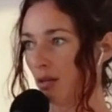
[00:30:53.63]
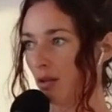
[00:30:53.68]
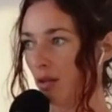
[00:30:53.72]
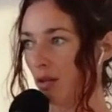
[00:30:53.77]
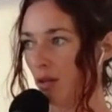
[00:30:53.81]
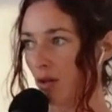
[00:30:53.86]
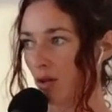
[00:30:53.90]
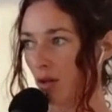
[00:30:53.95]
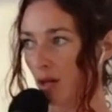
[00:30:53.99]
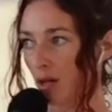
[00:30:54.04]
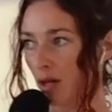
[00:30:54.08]

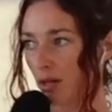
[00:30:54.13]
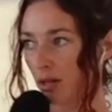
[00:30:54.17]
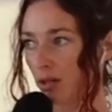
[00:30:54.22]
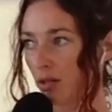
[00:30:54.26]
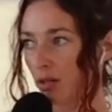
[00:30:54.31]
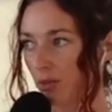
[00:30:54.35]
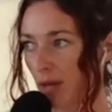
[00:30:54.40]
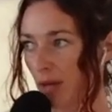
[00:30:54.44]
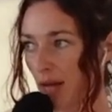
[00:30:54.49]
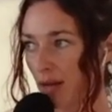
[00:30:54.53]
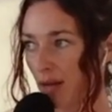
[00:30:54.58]
your
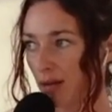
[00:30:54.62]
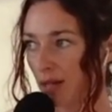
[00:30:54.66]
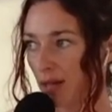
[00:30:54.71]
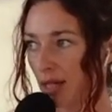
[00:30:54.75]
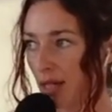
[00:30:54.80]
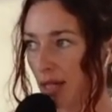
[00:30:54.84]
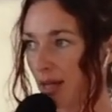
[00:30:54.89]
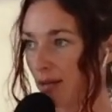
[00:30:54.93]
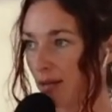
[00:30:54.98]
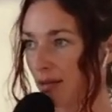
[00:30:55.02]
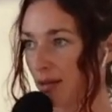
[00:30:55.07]
conscious
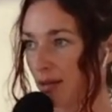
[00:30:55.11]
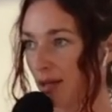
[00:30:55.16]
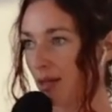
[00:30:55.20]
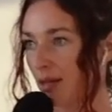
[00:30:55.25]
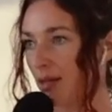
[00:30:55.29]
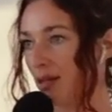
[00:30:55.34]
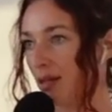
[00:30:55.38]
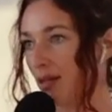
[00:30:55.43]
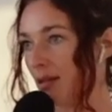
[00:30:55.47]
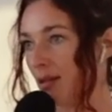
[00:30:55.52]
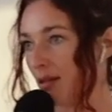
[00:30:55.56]
reality is
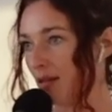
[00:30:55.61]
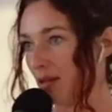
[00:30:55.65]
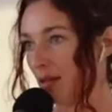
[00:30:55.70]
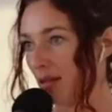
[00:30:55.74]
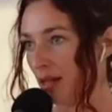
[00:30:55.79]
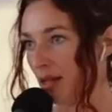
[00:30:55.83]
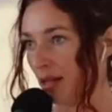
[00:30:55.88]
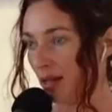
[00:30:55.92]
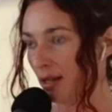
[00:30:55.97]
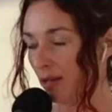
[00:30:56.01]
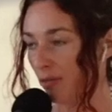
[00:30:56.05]
the
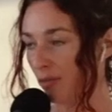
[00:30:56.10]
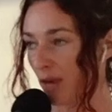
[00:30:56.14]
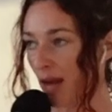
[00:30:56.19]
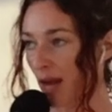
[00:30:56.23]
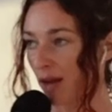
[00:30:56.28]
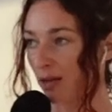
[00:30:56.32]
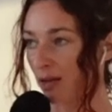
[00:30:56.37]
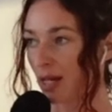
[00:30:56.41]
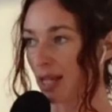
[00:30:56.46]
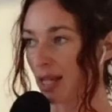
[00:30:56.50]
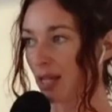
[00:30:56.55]

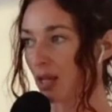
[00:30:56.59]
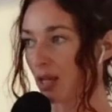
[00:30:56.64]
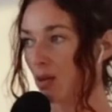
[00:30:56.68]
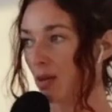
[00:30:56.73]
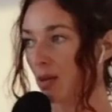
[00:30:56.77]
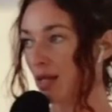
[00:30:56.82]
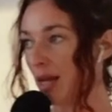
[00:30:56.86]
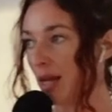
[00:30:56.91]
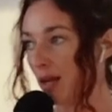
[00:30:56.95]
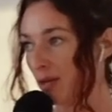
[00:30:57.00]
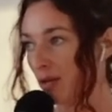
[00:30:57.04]
reality that you
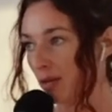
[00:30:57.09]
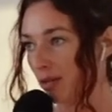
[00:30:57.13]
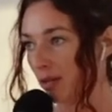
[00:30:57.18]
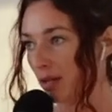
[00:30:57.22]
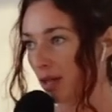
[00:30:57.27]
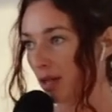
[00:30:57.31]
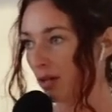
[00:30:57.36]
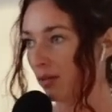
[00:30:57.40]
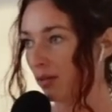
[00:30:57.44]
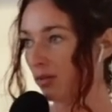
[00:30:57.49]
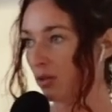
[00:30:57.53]
allow
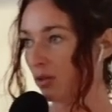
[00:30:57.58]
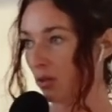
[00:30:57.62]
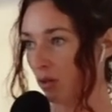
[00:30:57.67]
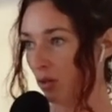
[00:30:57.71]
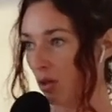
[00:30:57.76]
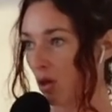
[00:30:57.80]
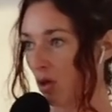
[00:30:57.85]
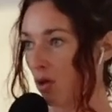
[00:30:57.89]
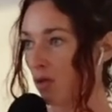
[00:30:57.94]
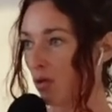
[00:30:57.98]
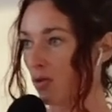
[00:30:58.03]
yourself to
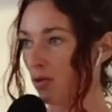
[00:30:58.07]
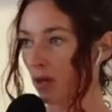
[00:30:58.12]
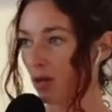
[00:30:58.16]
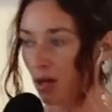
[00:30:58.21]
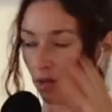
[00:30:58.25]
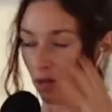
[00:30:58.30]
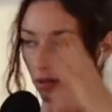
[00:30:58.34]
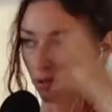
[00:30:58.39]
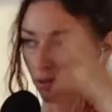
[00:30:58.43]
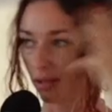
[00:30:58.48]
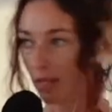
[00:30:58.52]
know
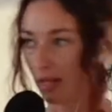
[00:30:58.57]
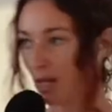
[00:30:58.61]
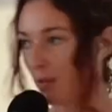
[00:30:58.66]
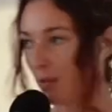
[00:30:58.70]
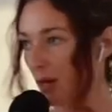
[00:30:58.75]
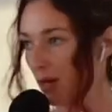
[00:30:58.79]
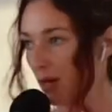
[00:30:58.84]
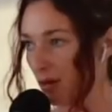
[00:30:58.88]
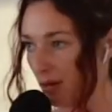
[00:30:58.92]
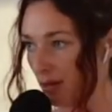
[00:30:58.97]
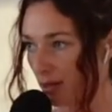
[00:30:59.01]
consciously
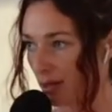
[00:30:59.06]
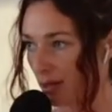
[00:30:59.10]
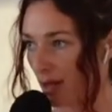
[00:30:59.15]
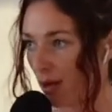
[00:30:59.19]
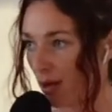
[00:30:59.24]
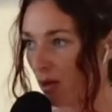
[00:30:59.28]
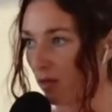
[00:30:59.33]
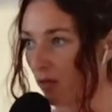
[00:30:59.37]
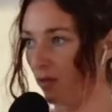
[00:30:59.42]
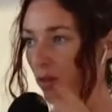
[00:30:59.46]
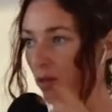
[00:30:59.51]
about
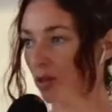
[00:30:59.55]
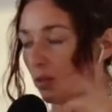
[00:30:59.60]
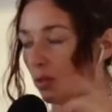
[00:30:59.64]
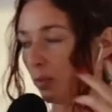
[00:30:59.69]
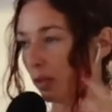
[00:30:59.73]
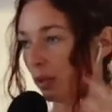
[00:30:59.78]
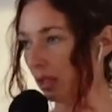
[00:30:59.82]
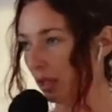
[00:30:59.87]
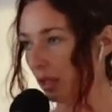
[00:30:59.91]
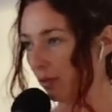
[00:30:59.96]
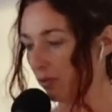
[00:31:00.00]
yourself and your
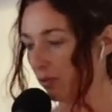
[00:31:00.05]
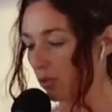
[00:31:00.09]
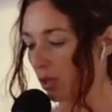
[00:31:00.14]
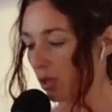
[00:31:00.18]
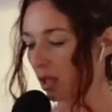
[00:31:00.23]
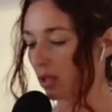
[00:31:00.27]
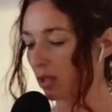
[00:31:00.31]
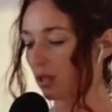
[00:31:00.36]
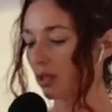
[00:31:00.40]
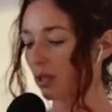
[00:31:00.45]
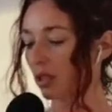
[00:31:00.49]
belief
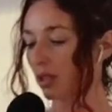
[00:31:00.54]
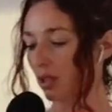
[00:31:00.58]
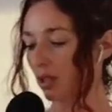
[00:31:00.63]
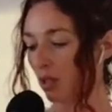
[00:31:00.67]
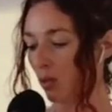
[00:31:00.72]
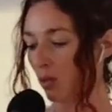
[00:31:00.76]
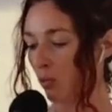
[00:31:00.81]
structure and your